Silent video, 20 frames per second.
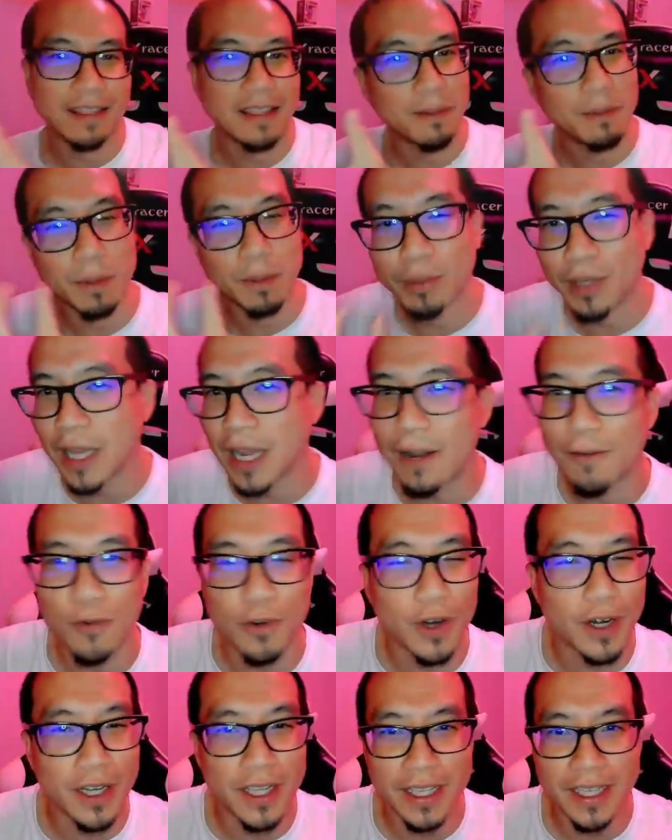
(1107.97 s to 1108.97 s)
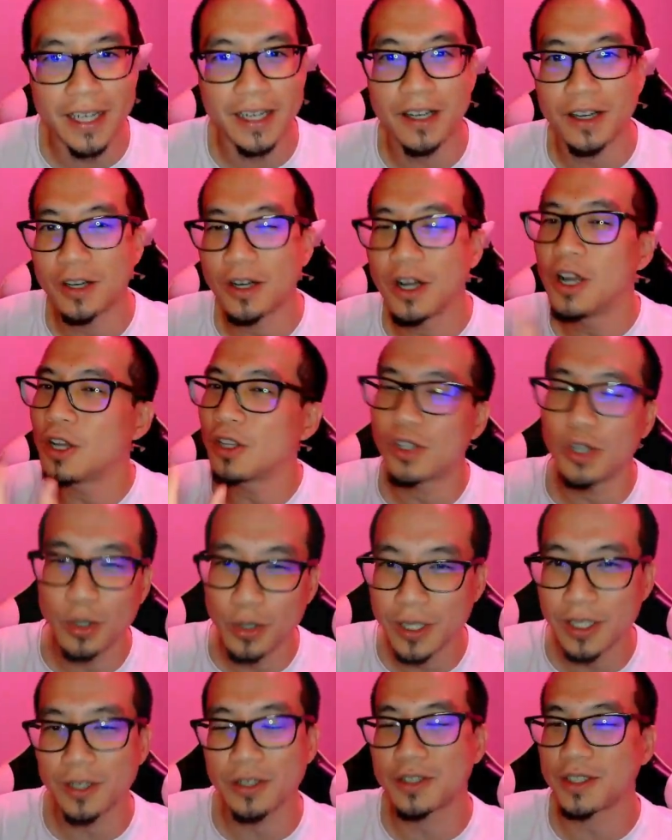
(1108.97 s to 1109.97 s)
They've been playing for a year, 2
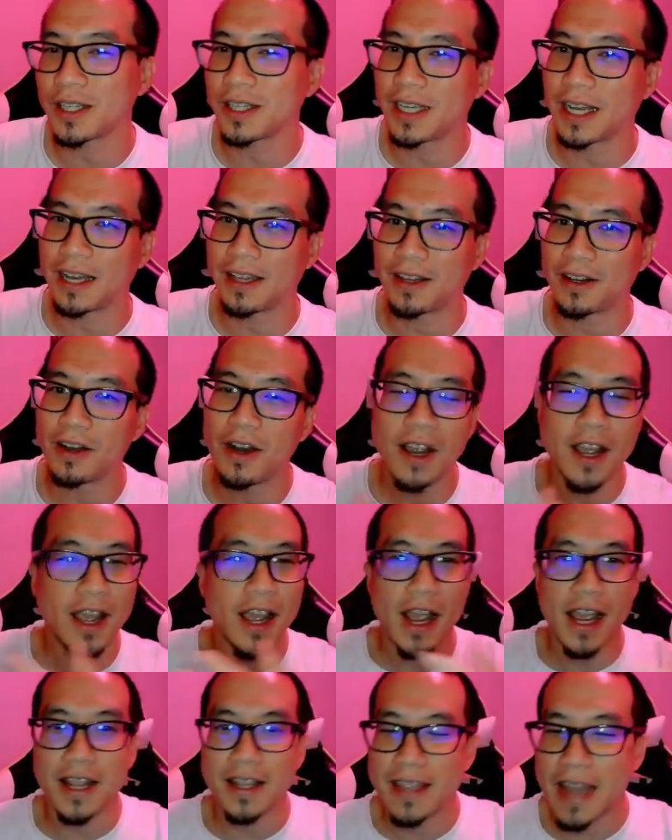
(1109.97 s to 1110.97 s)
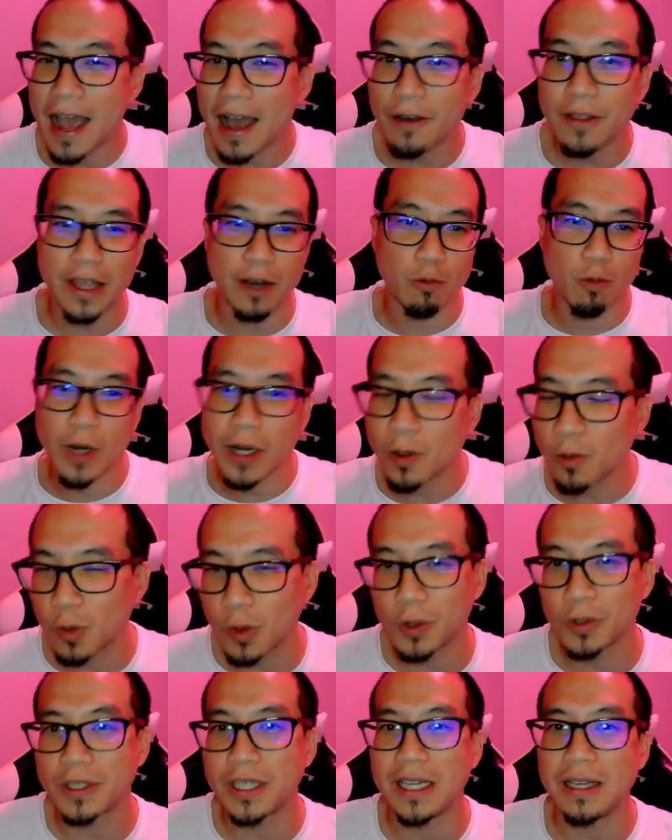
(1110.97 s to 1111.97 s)
years together, and now they
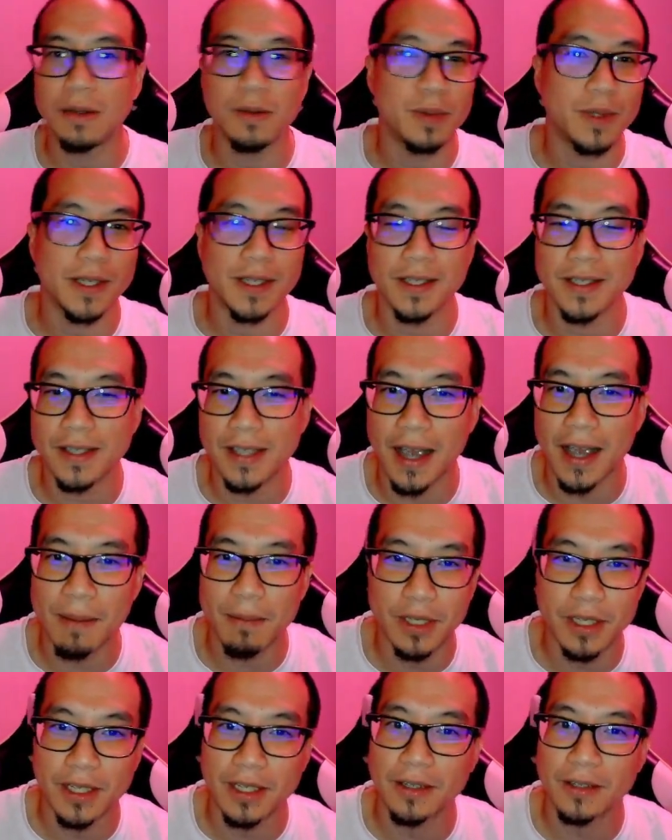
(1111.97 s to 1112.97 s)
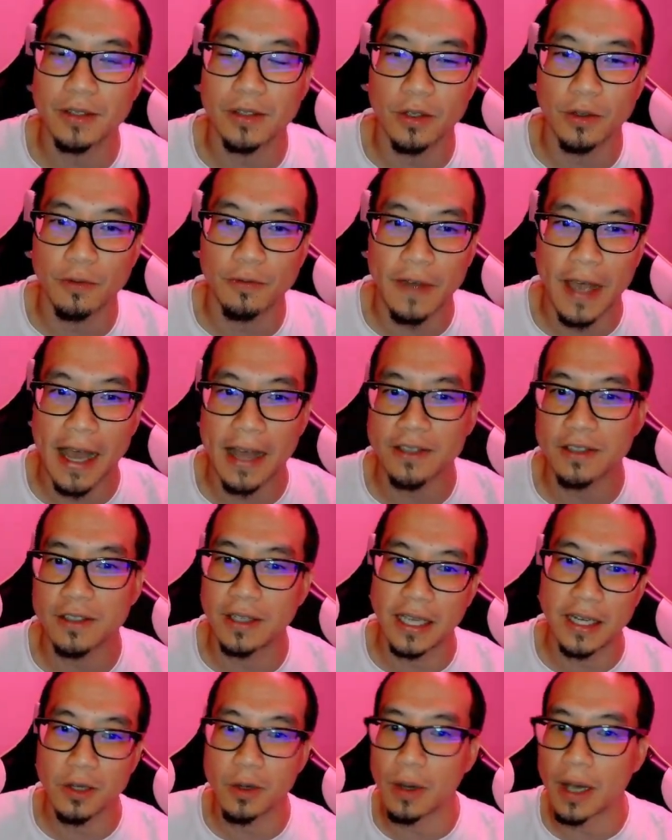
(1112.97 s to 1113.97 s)
rickroll teams because time to kill so fast. So
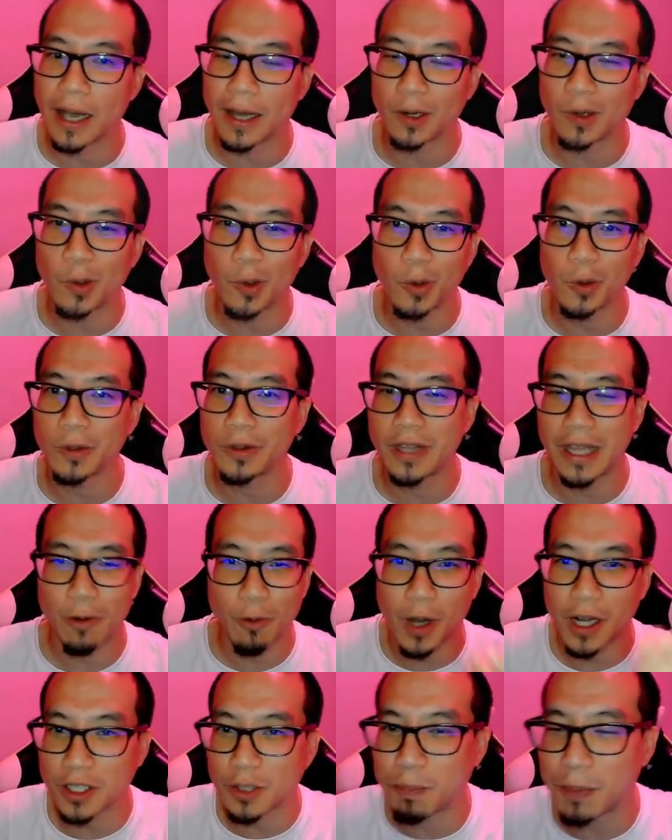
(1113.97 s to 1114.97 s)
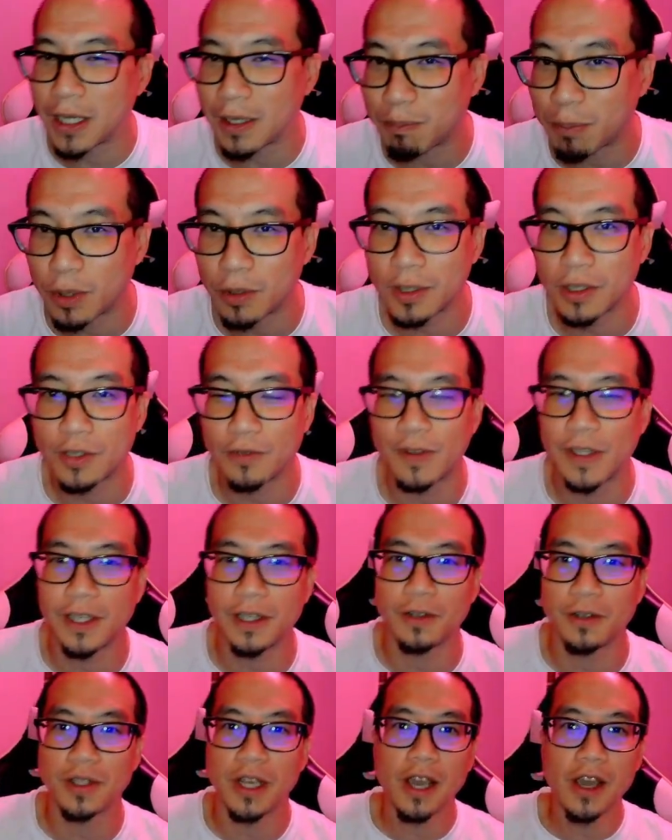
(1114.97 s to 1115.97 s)
they know how to hold. They watch Pink Ponage
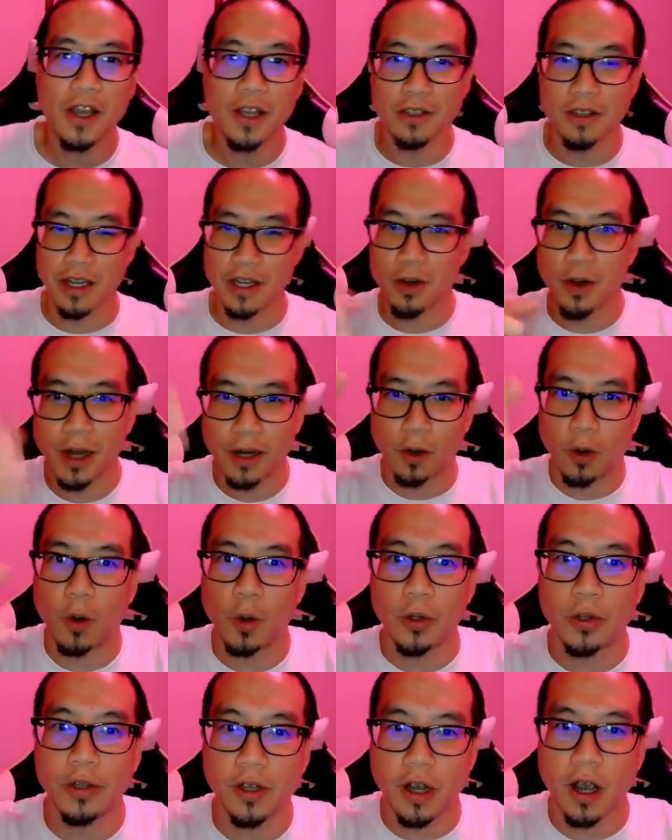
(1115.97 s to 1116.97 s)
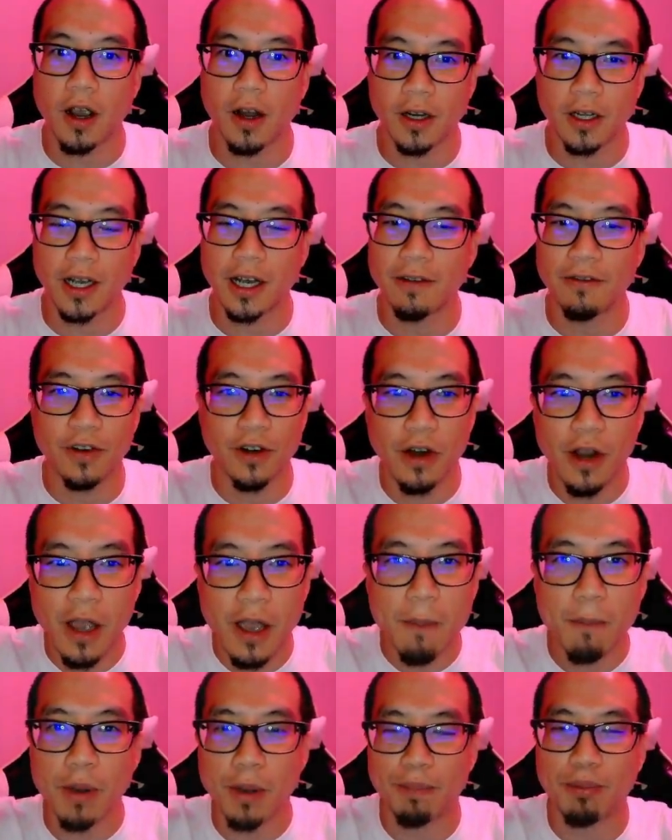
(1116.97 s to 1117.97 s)
videos, so they know how to hold their card cover,
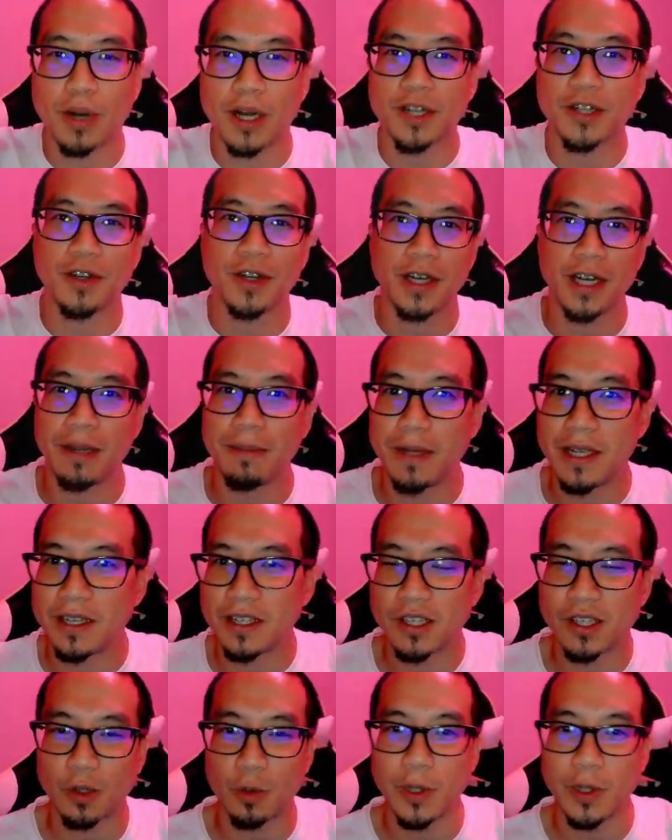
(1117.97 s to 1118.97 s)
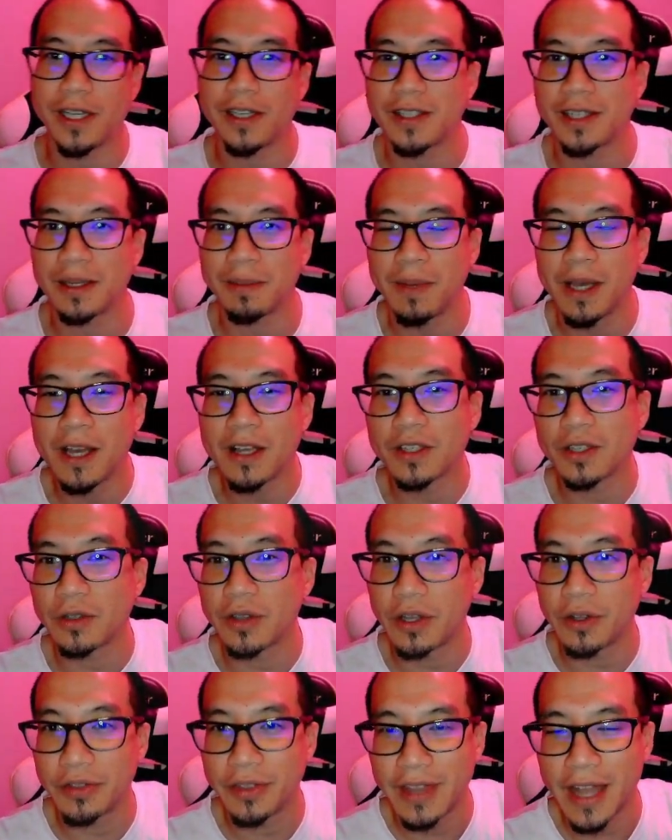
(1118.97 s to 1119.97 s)
put pressure on enemies, squeeze them, so
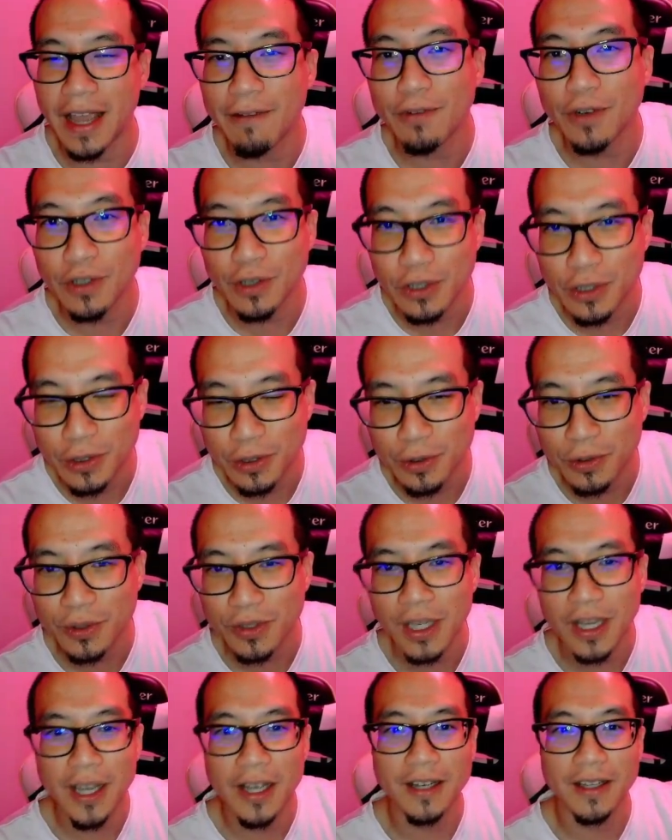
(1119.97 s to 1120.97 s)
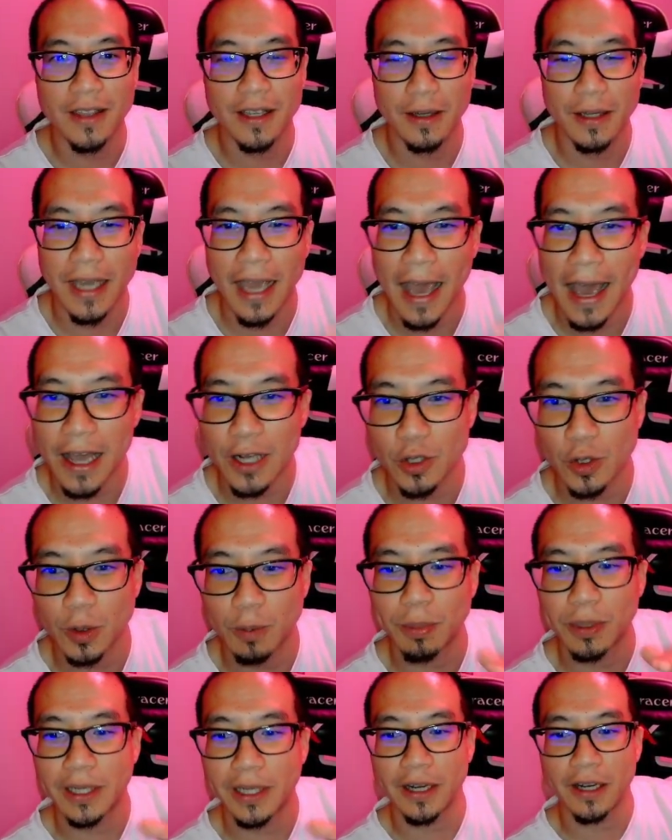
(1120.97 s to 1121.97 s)
they'll never lose to the casual
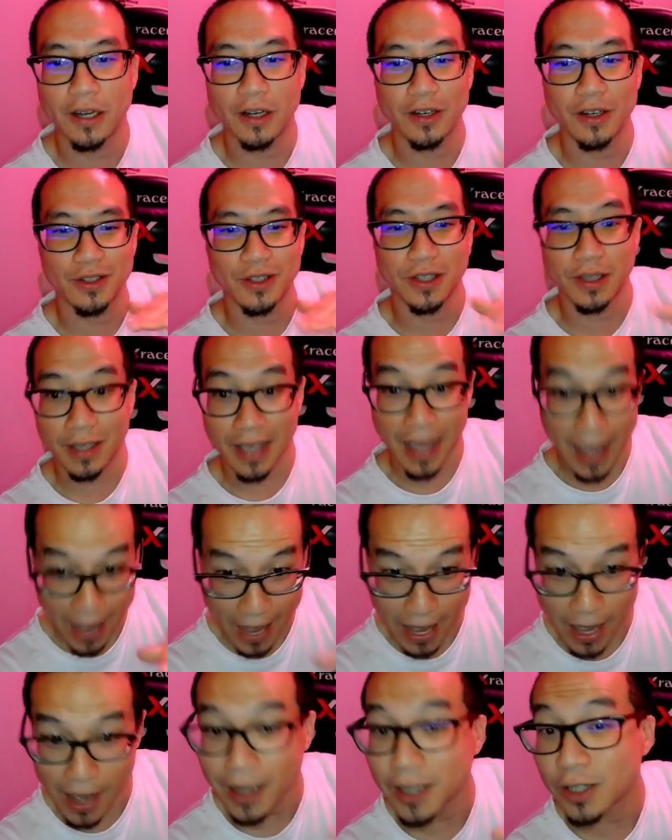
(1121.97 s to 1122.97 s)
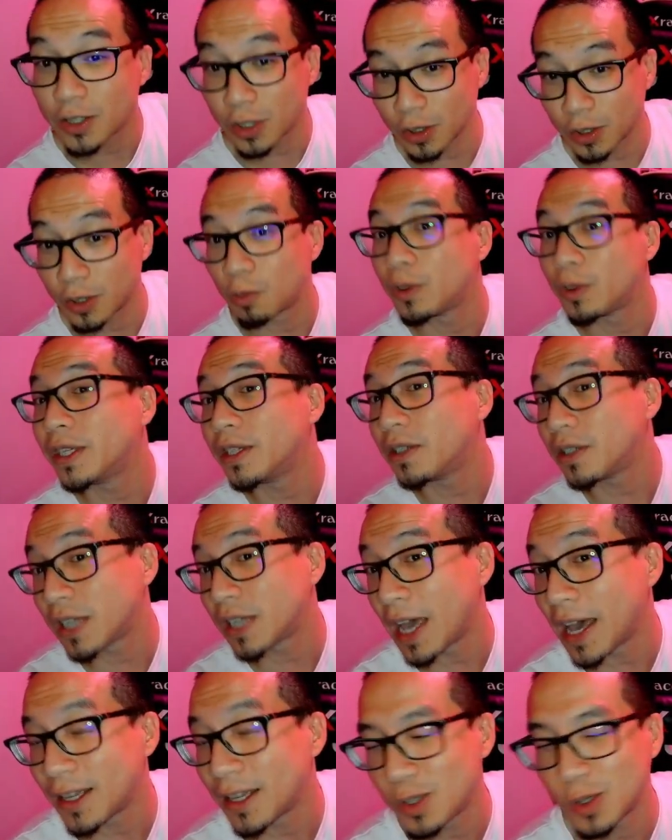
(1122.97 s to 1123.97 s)
players, the real
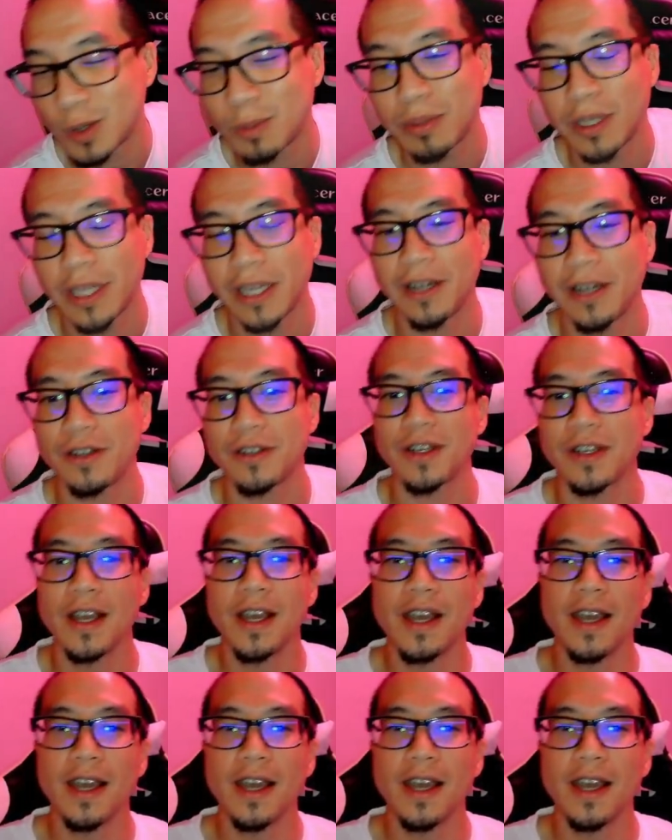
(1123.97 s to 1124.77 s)
casual players.